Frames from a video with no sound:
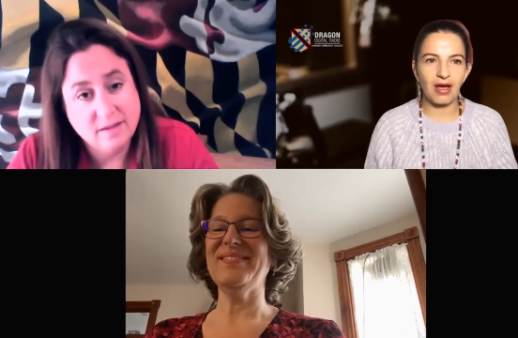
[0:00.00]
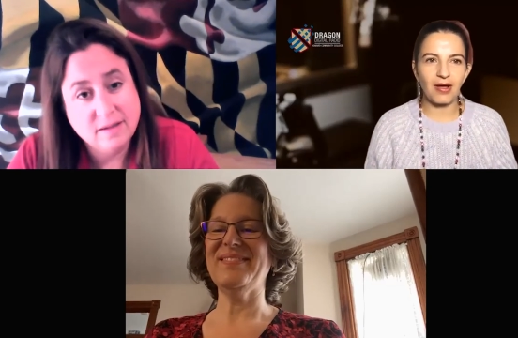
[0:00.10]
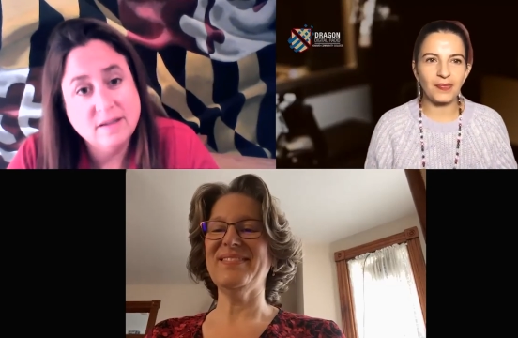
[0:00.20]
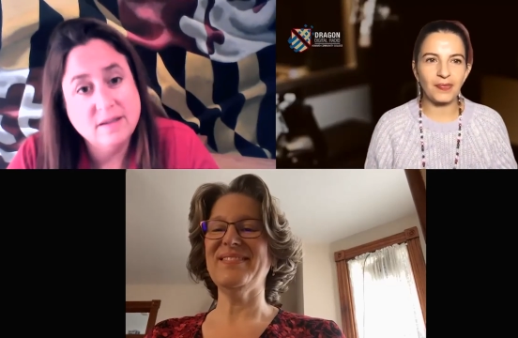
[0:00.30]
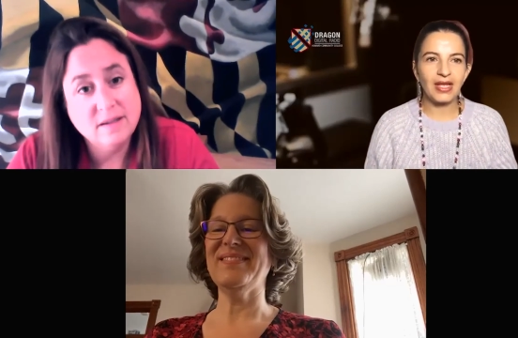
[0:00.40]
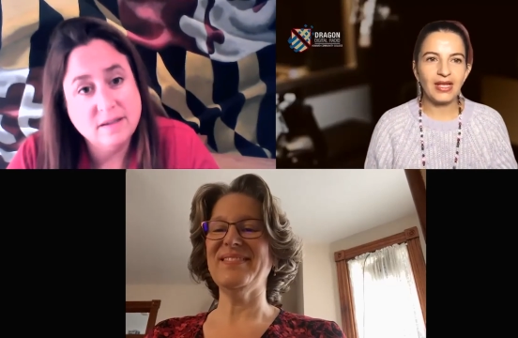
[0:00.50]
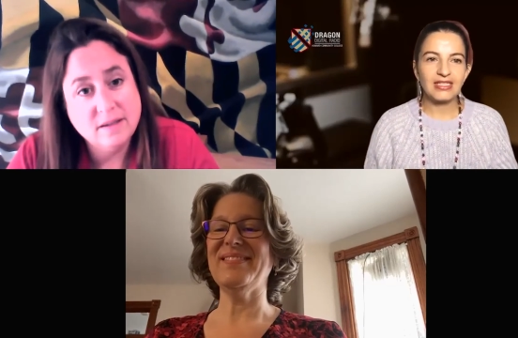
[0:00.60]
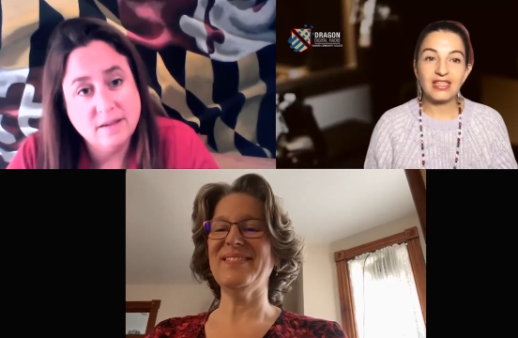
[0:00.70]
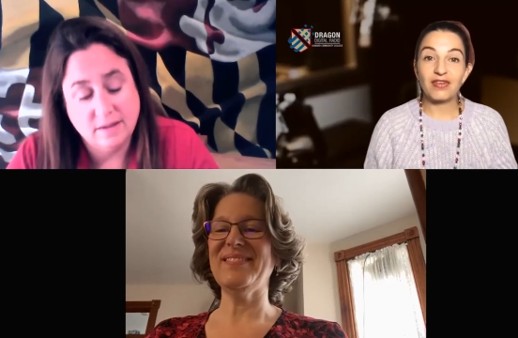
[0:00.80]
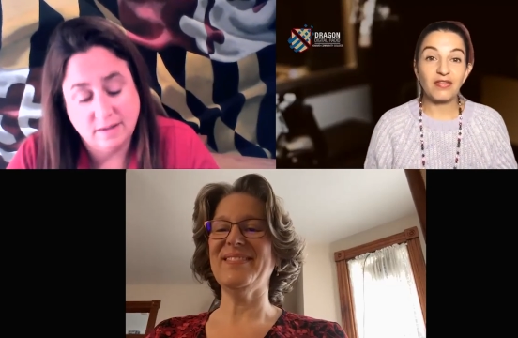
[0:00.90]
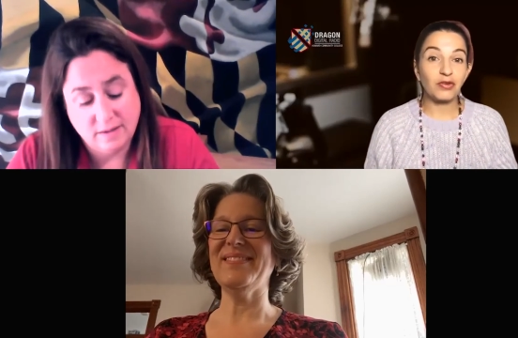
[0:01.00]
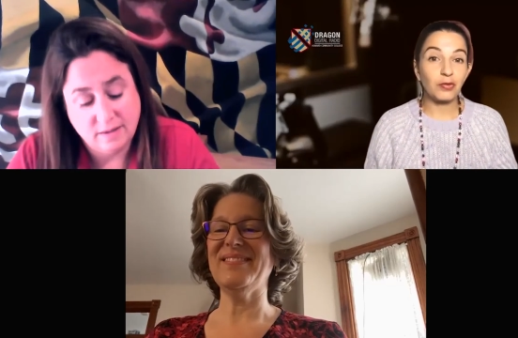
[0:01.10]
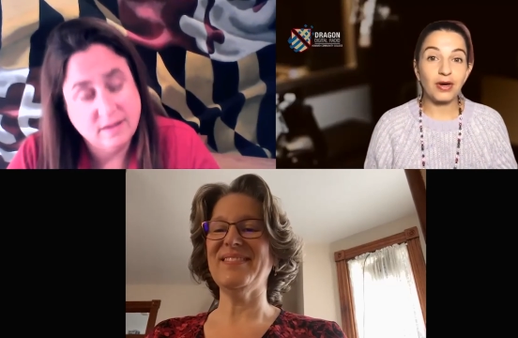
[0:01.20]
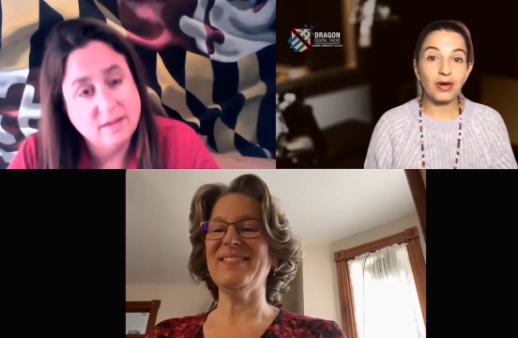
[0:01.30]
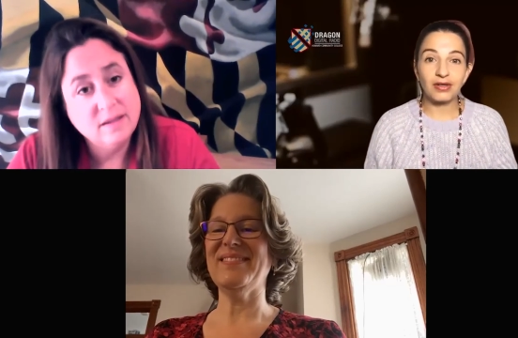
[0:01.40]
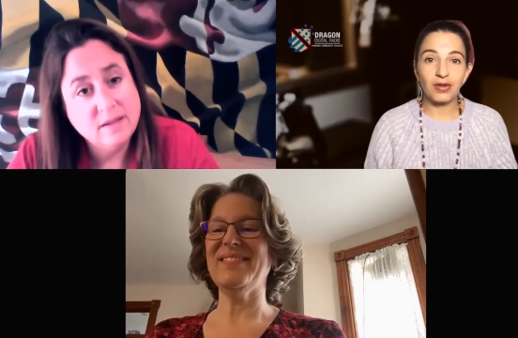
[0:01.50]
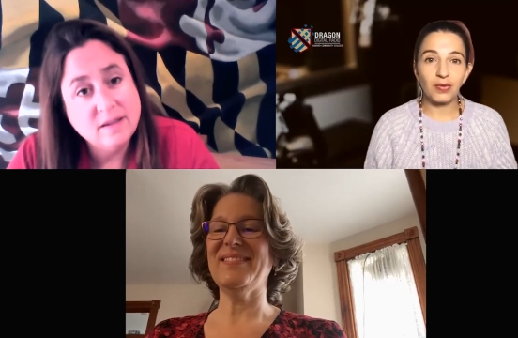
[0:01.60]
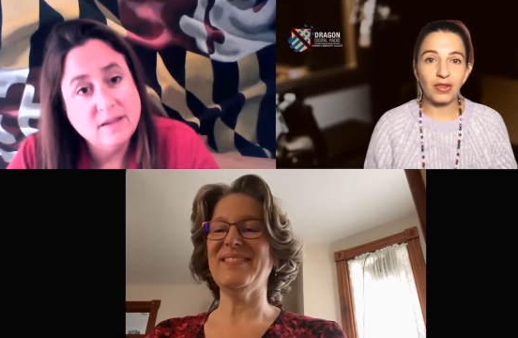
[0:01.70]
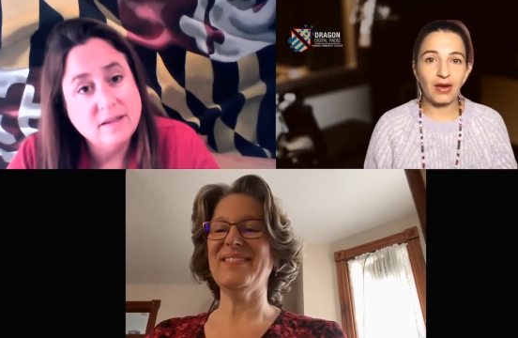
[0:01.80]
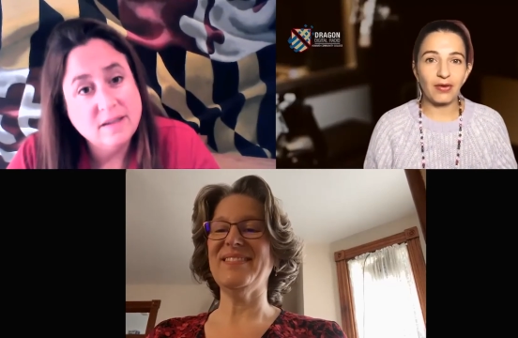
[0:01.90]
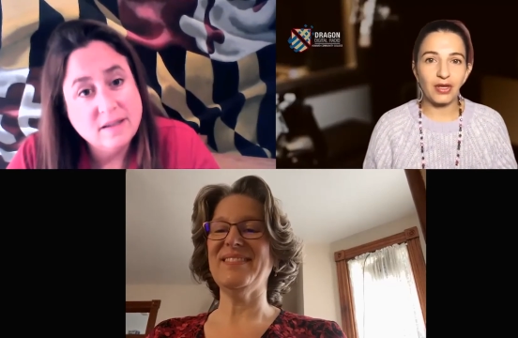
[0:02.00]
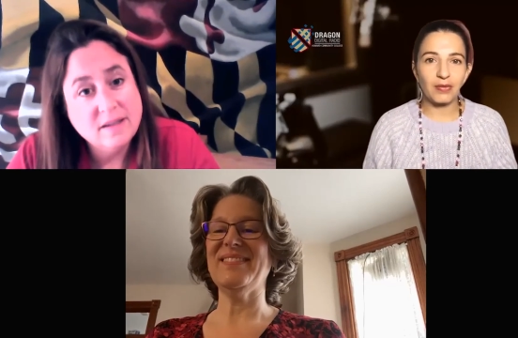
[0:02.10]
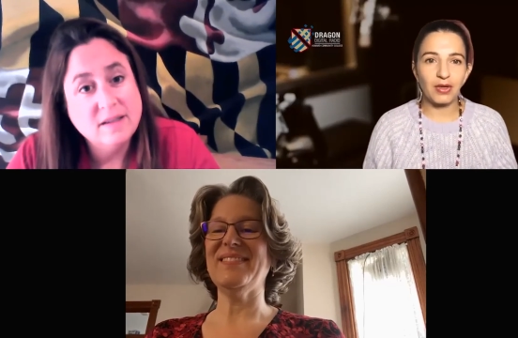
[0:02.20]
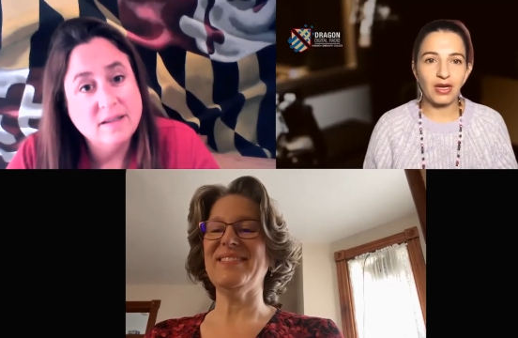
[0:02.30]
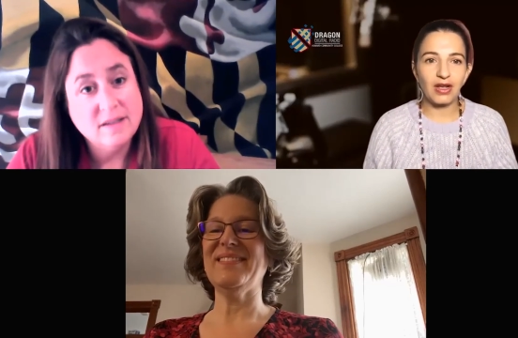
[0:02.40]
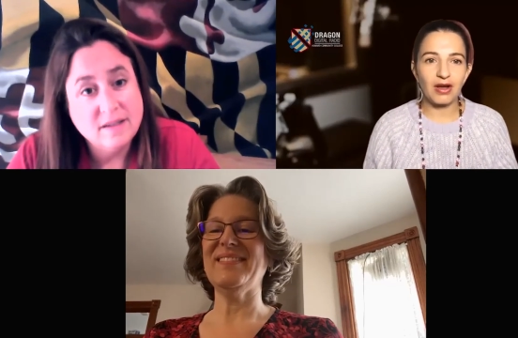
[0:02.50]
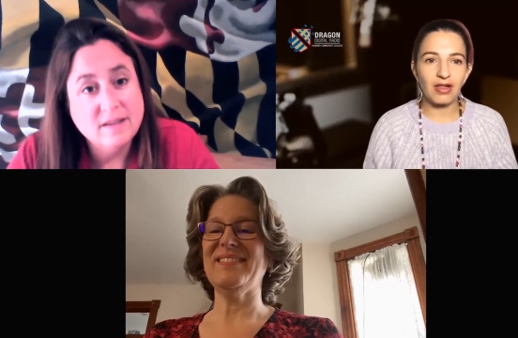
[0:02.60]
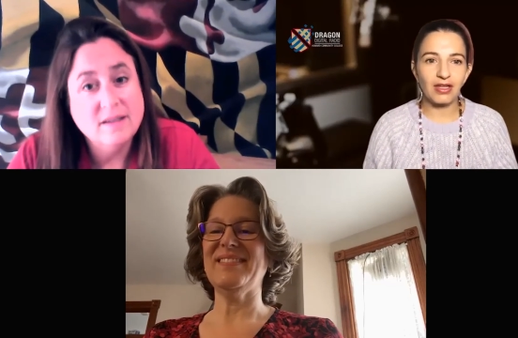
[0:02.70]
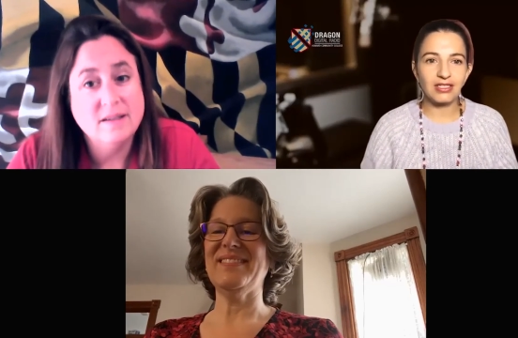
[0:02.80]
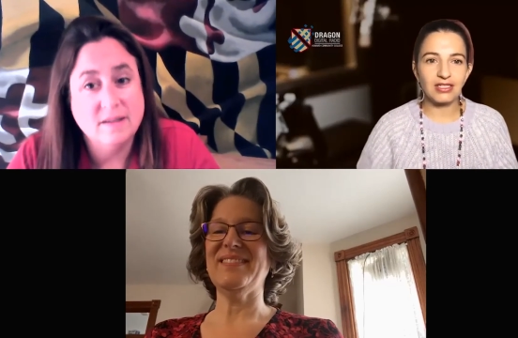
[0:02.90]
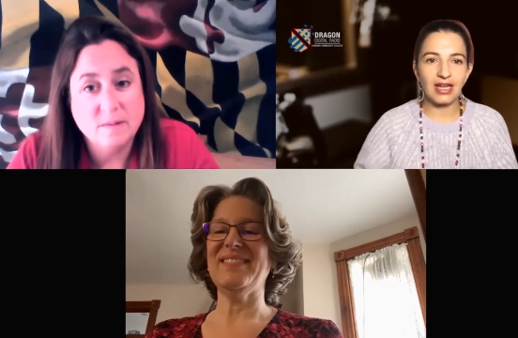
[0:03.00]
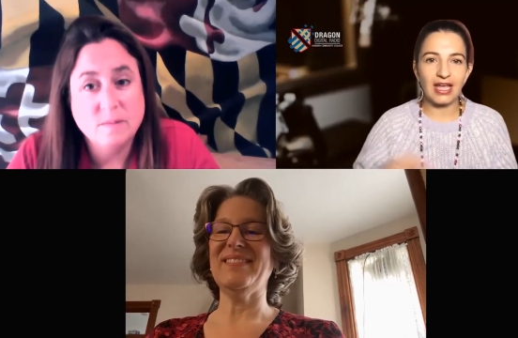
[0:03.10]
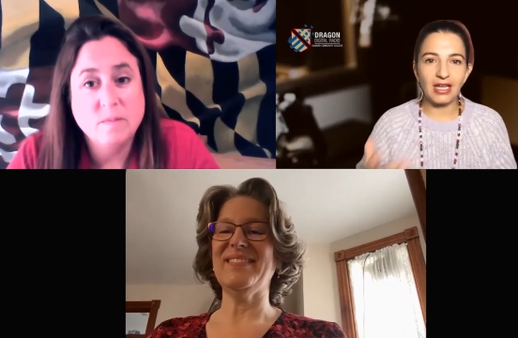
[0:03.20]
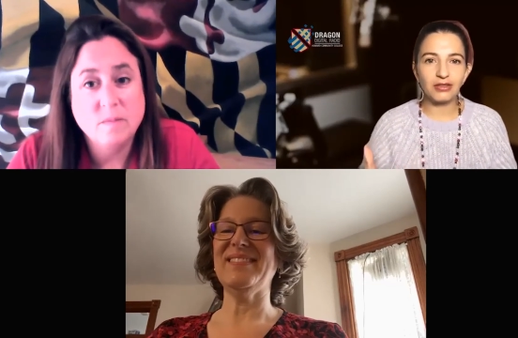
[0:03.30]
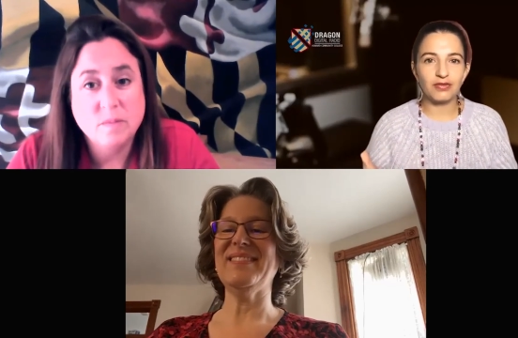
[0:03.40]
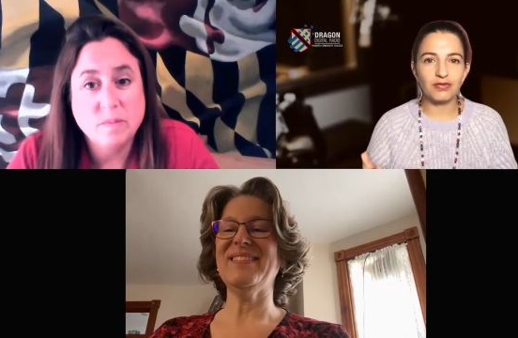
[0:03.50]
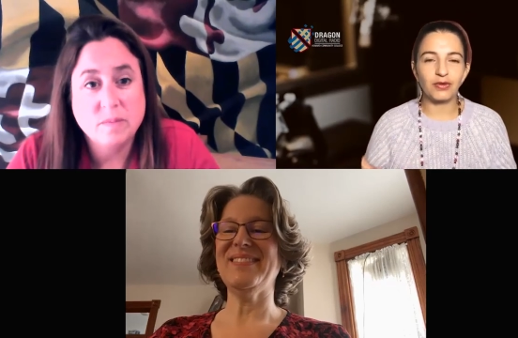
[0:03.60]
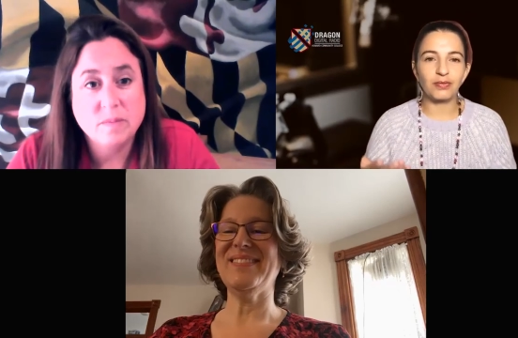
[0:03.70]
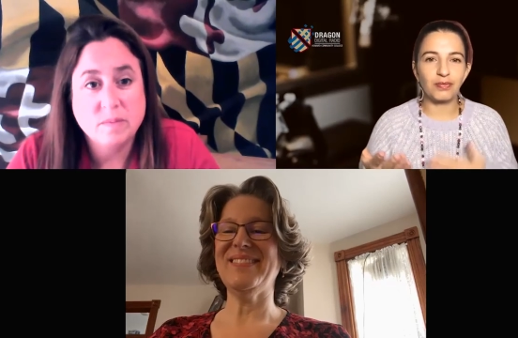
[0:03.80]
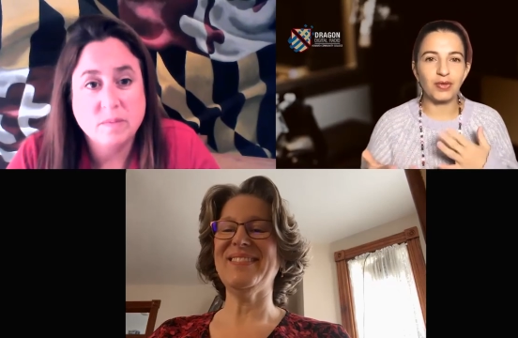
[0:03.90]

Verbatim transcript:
Speaker 1: Um, Stephanie for partnering with Howard Community College and Adrienne for